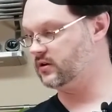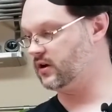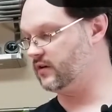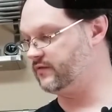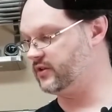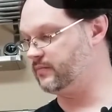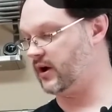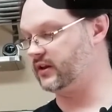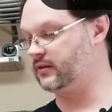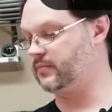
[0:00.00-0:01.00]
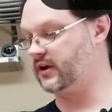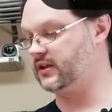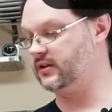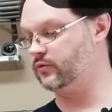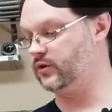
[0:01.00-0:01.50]
of the bottling
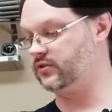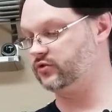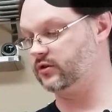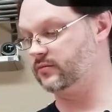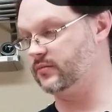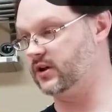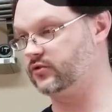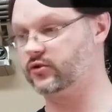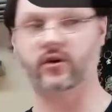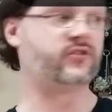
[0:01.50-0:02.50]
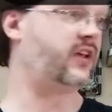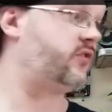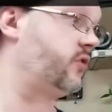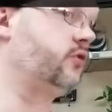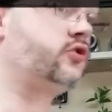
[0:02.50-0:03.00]
bucket with some Star San
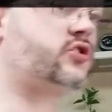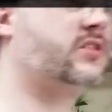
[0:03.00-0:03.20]
solution